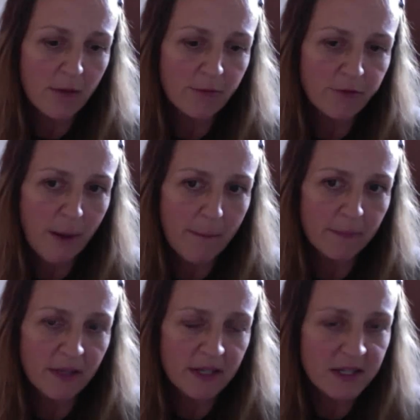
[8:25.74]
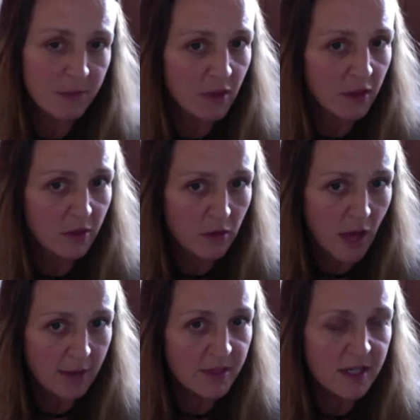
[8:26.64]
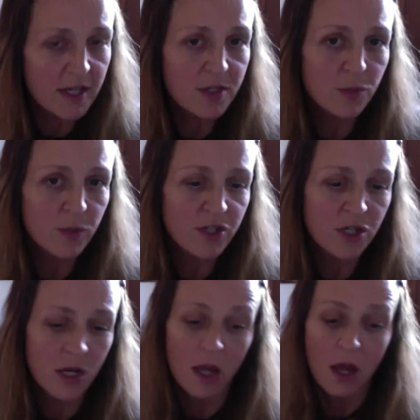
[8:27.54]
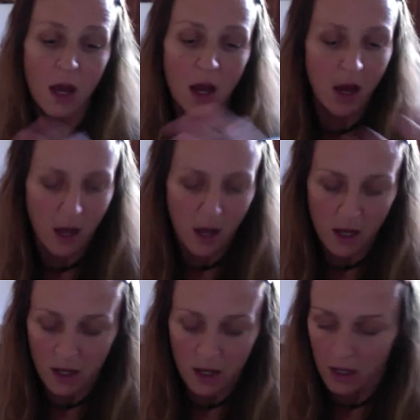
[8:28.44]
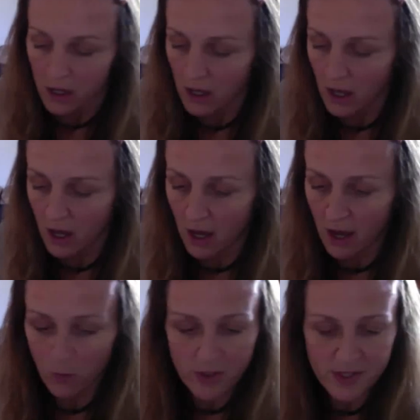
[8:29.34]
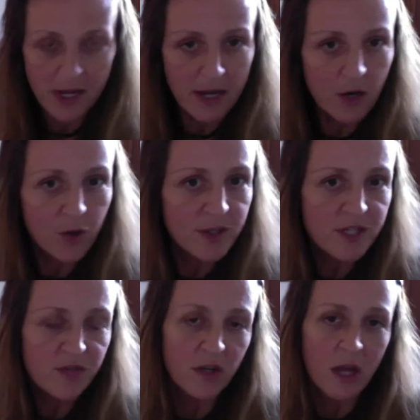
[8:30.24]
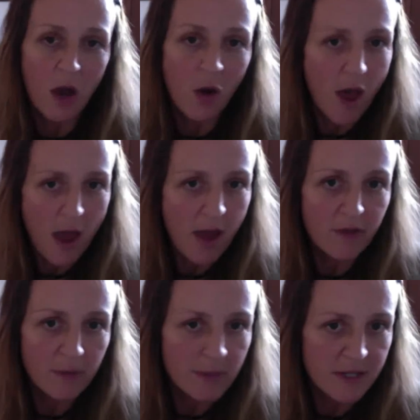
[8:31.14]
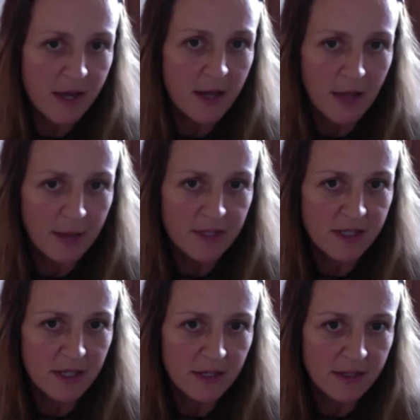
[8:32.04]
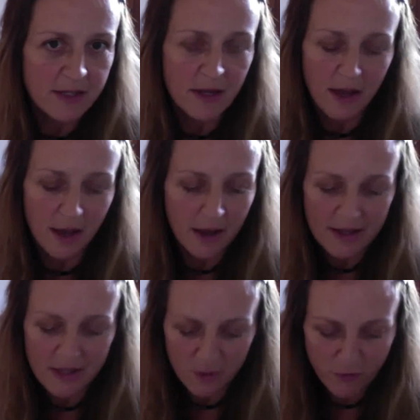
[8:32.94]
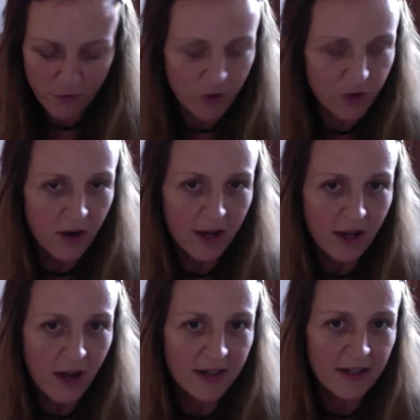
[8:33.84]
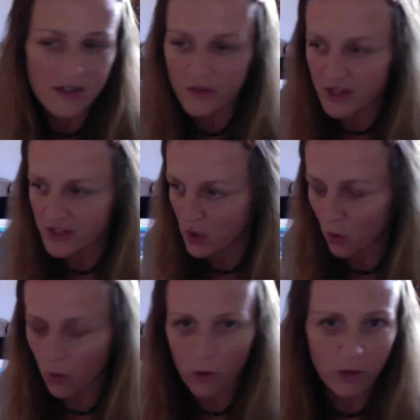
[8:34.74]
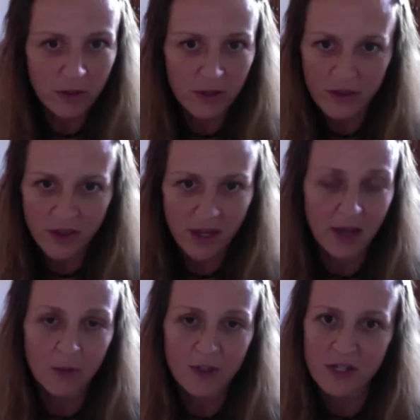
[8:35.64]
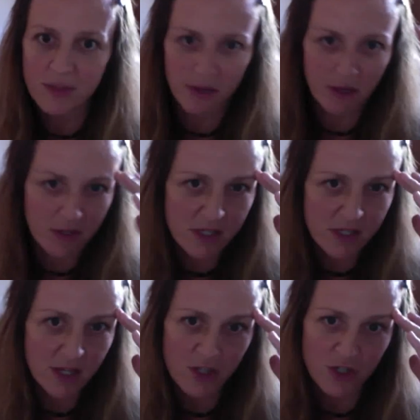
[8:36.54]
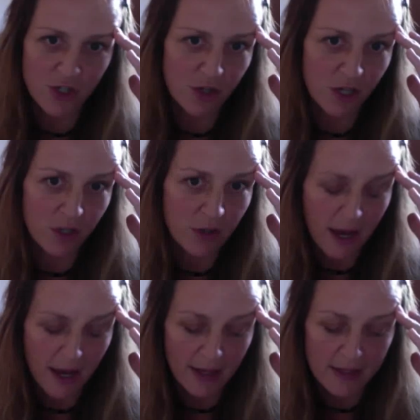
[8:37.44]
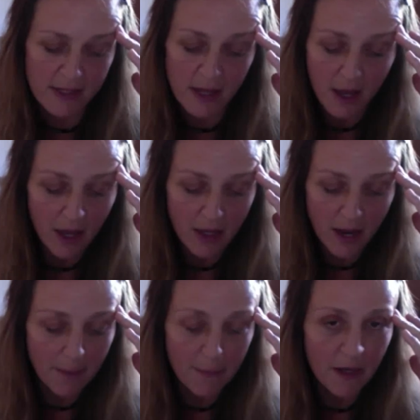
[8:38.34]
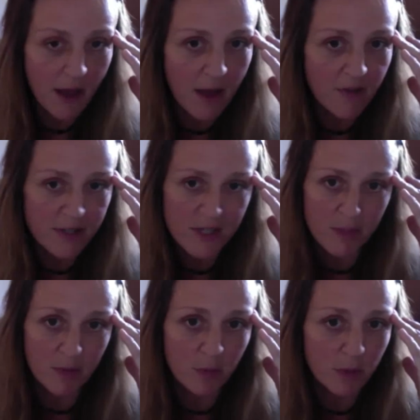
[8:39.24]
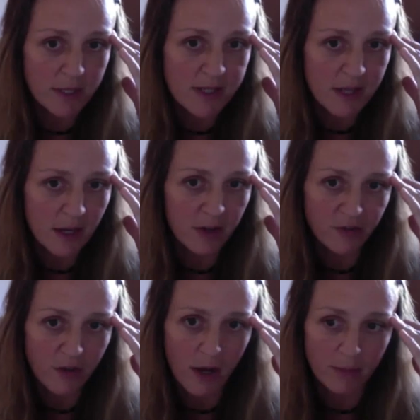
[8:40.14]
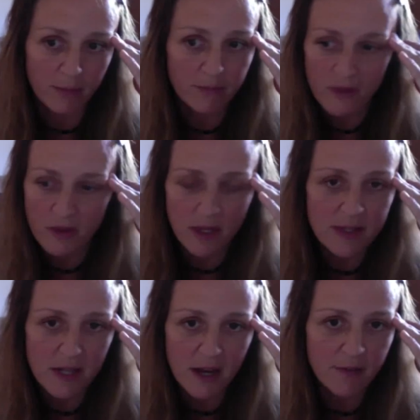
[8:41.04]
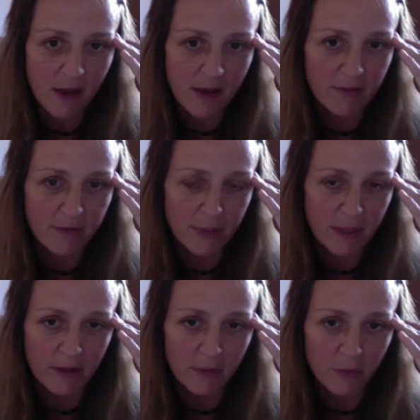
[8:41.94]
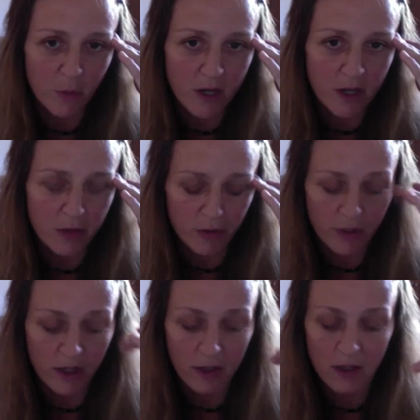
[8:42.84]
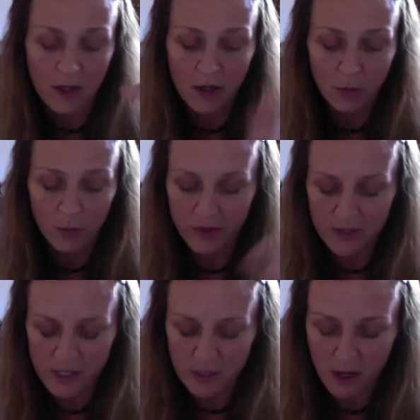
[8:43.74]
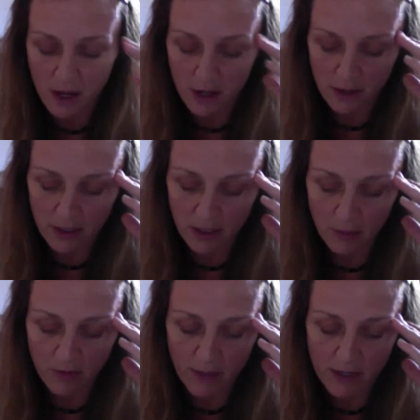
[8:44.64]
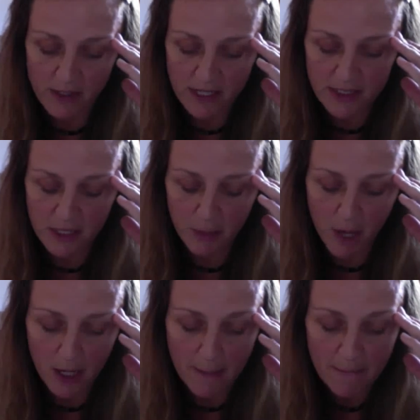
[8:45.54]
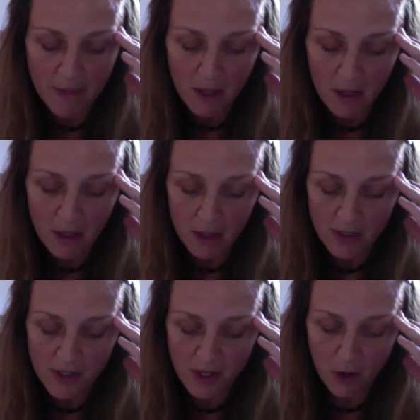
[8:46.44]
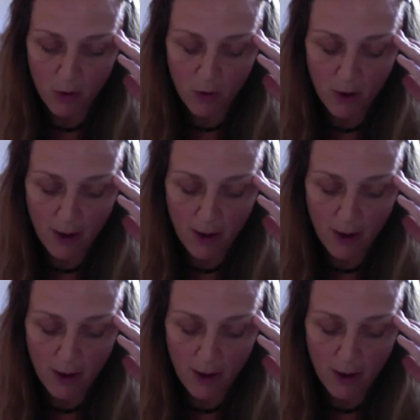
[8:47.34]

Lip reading: from like something like the Lyme disease, which I will say here in this video, everybody's got Lyme disease. As the further I got into this whole thing, which has been such a journey, you guys, and I admit I've also been really sick from the things that I've been working through here with this getting rid of parasites in the body. So